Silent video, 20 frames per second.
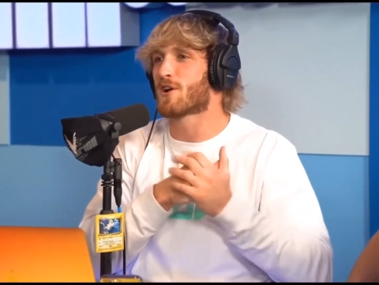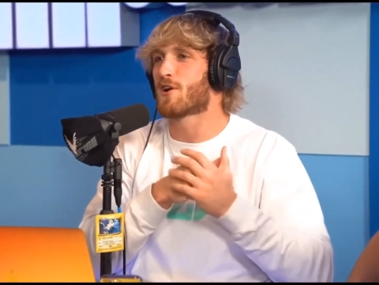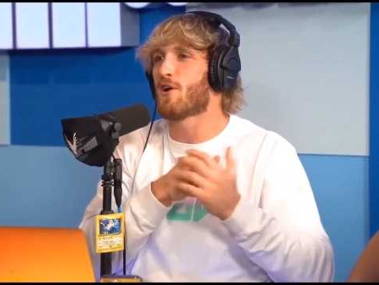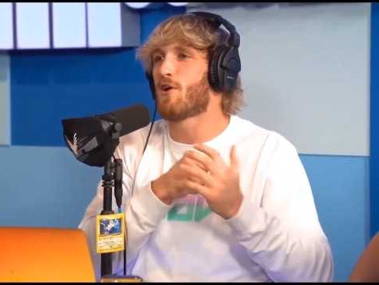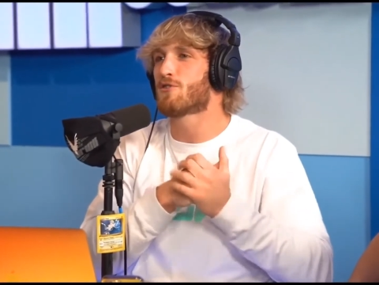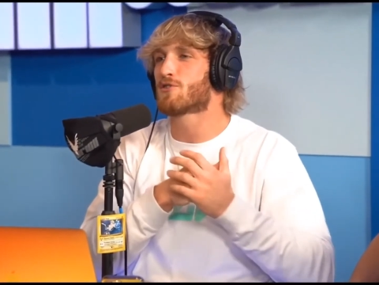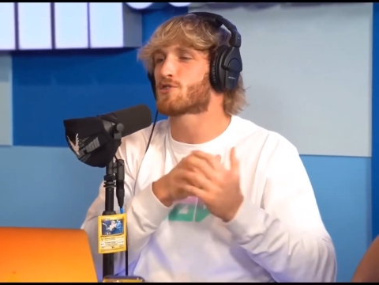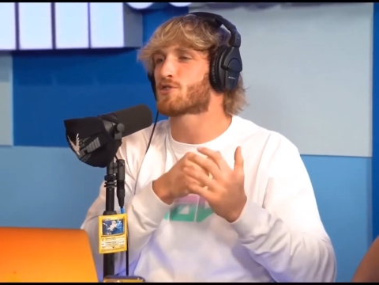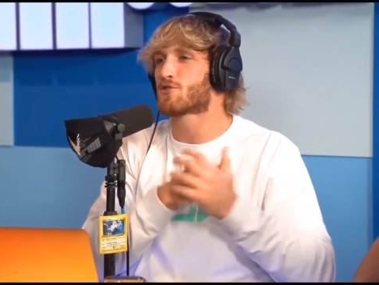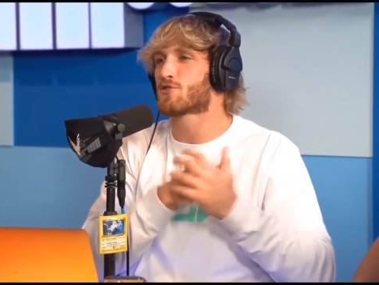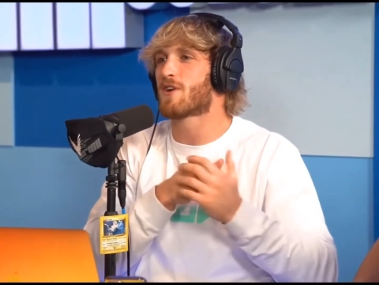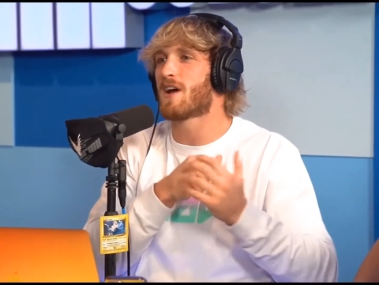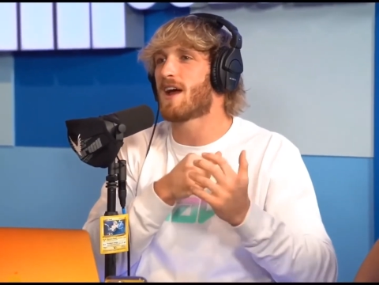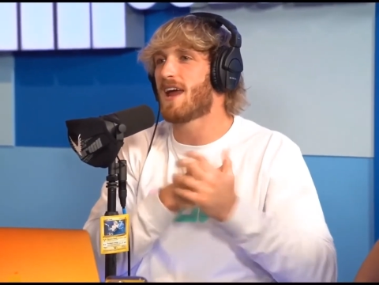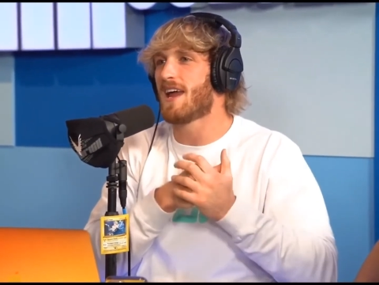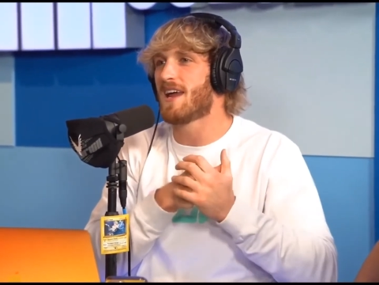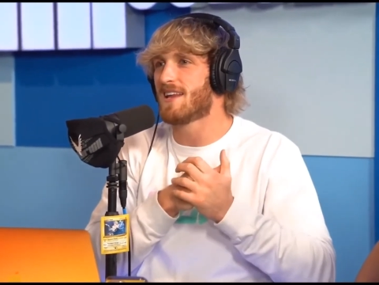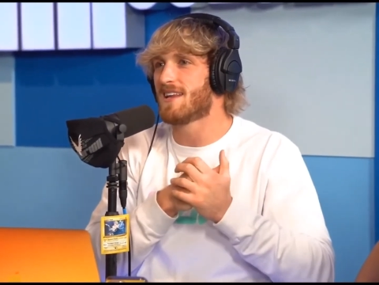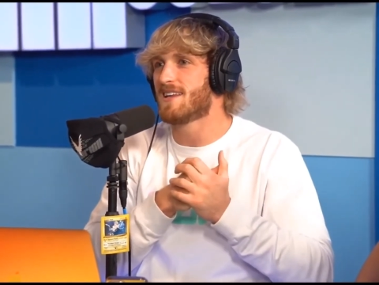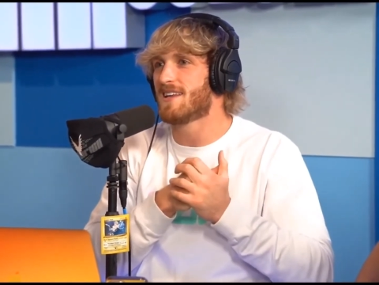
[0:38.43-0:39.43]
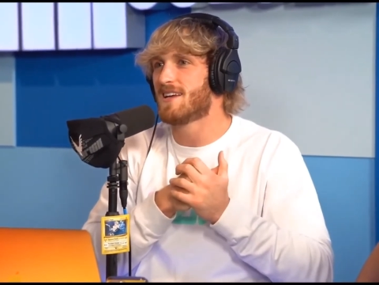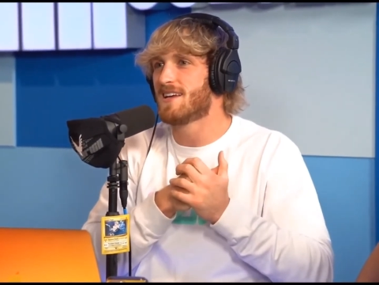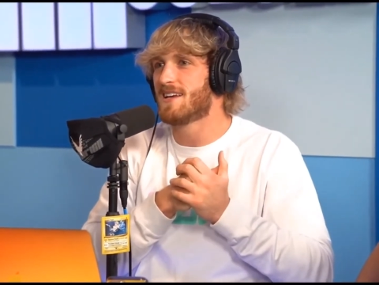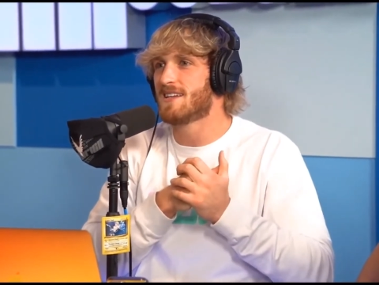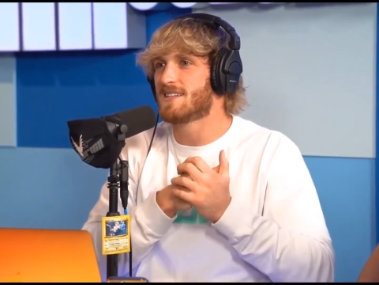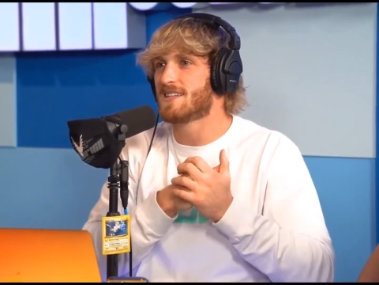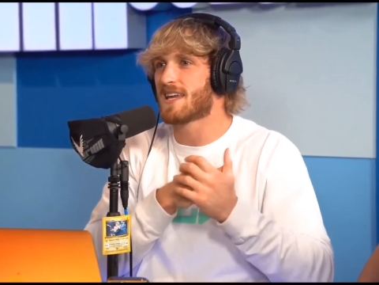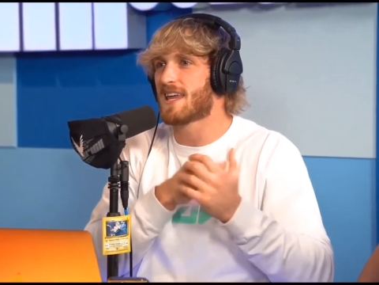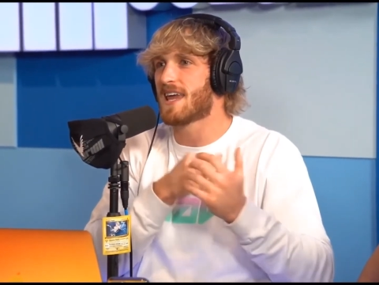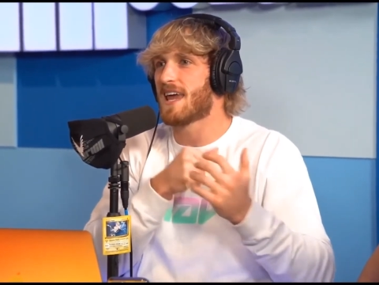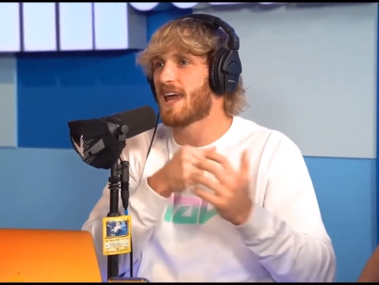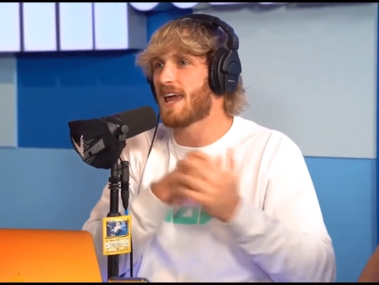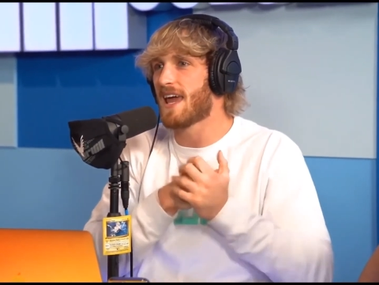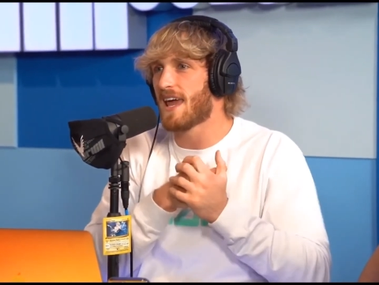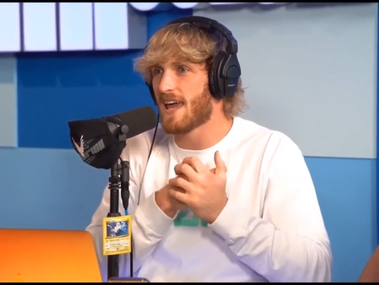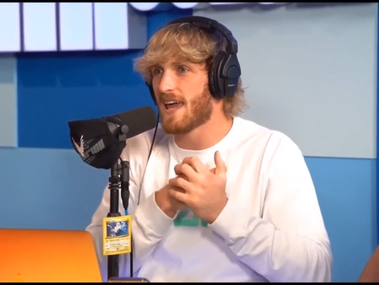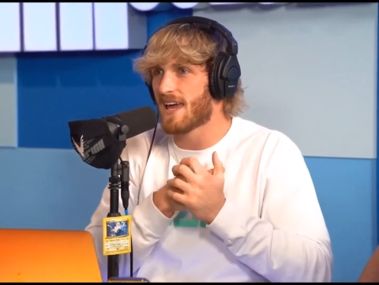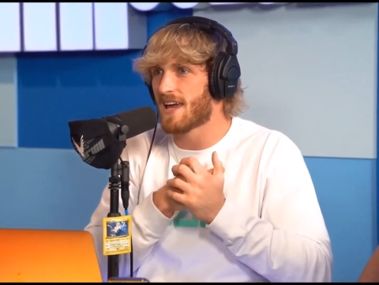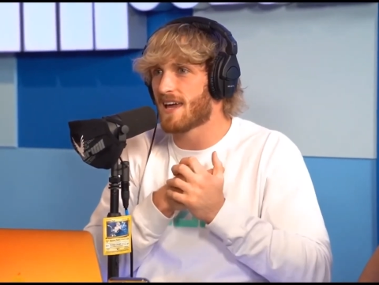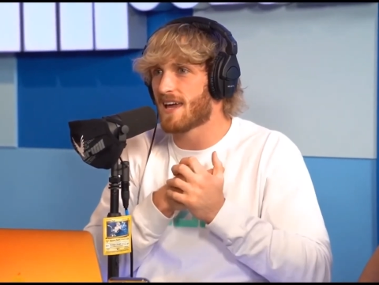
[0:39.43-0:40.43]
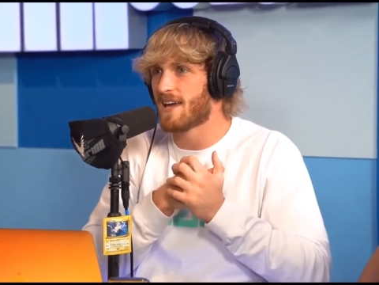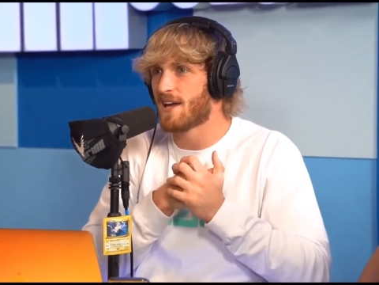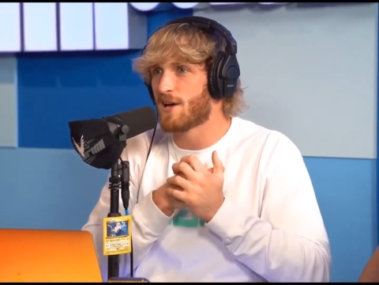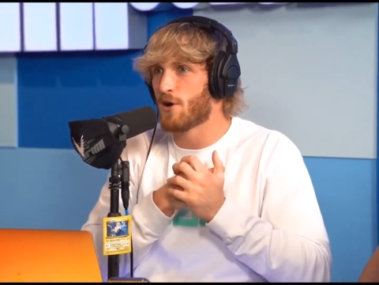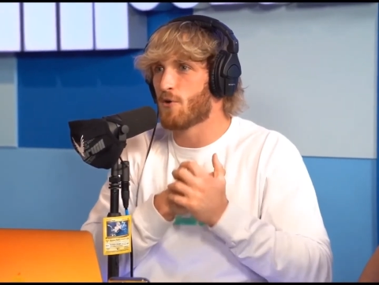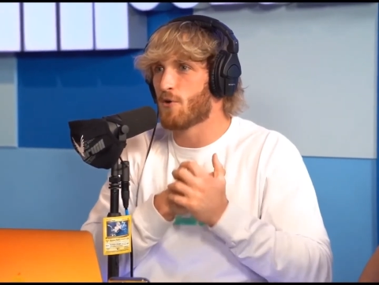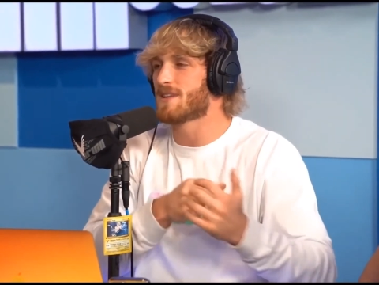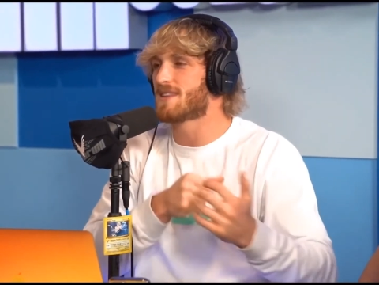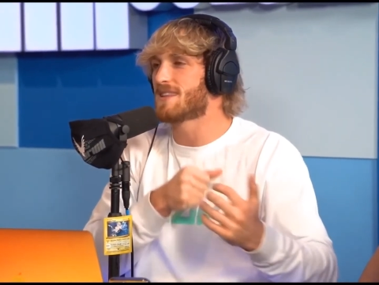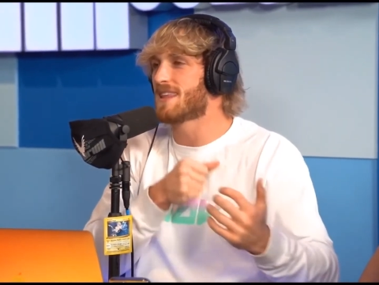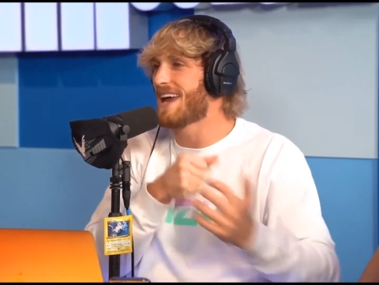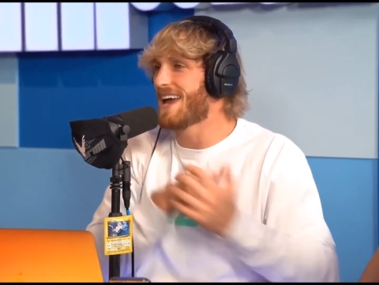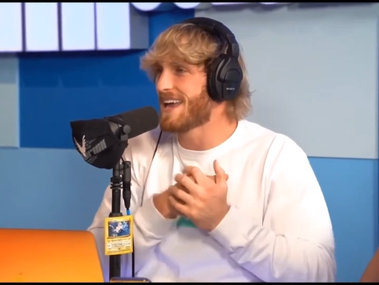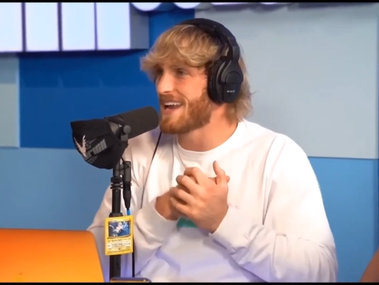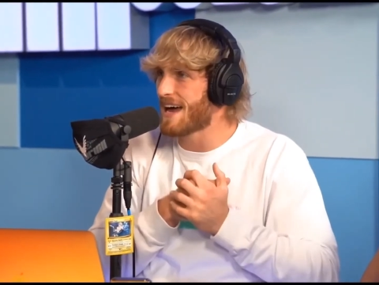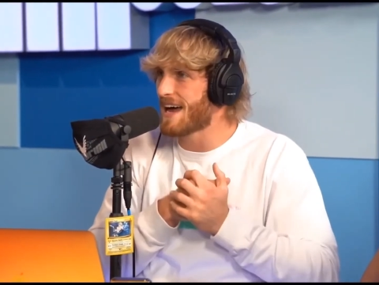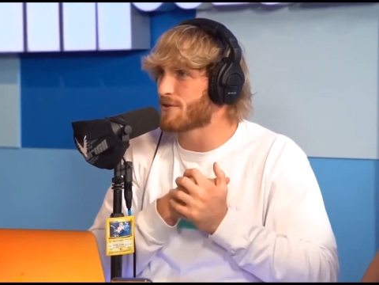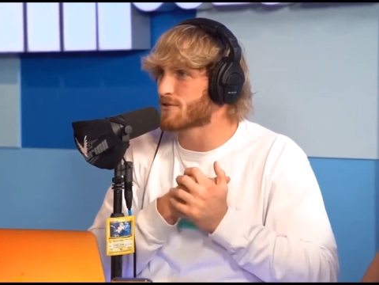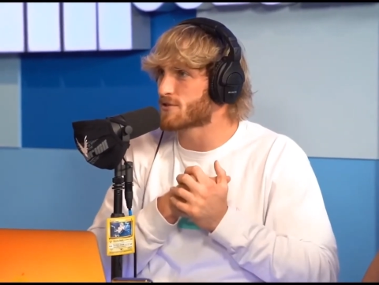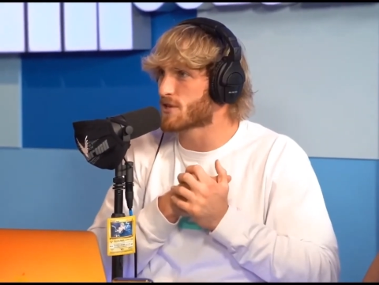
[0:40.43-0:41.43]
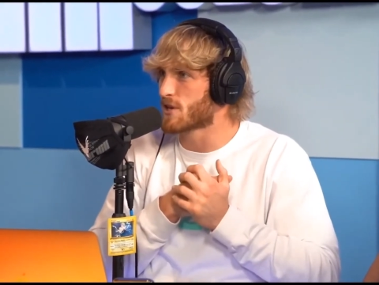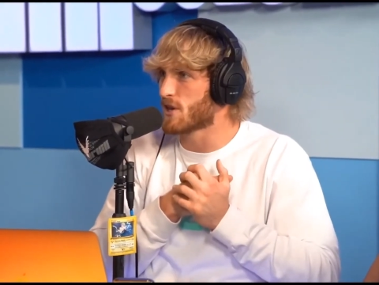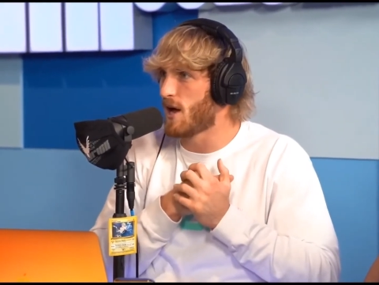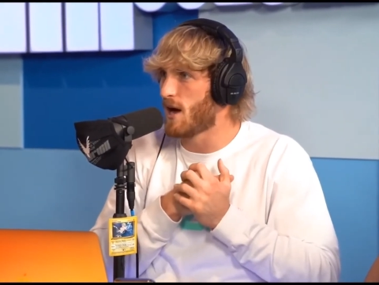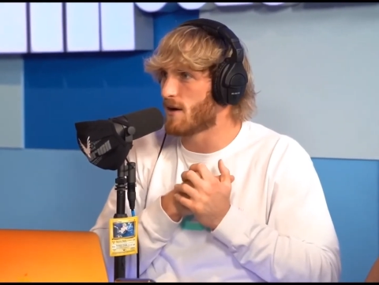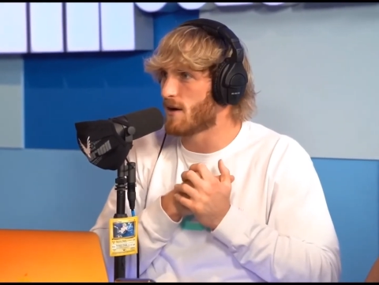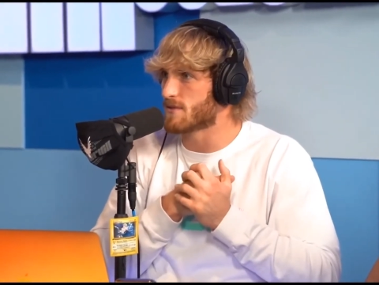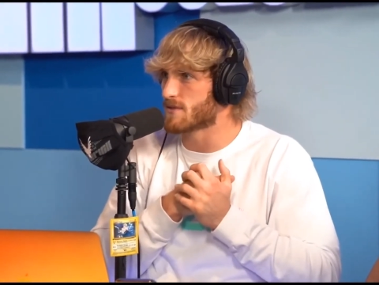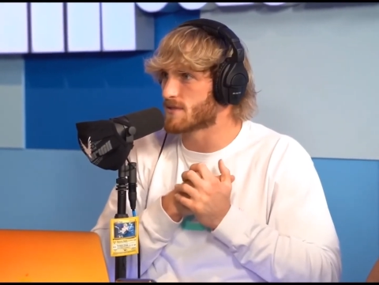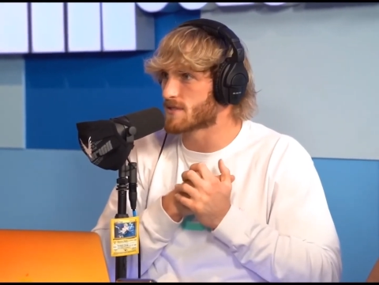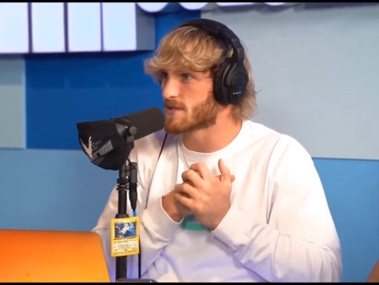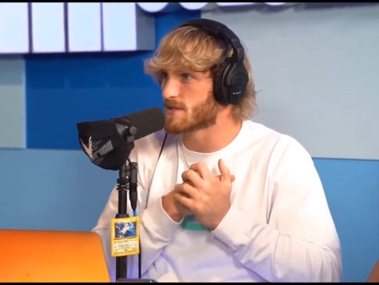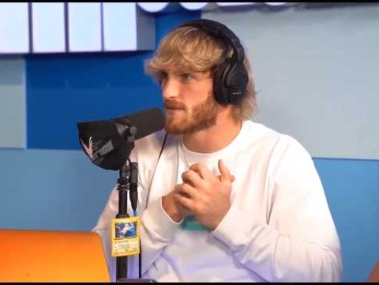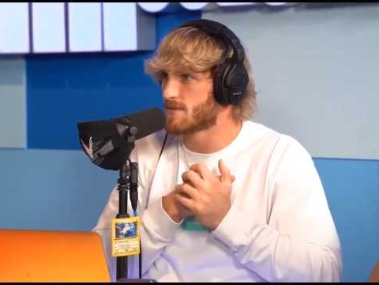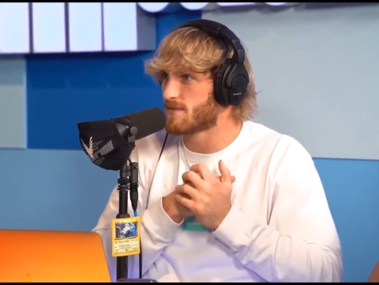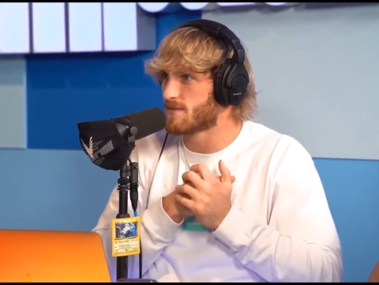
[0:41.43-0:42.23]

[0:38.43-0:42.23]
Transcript: Go train to get hit with 10-ounce gloves.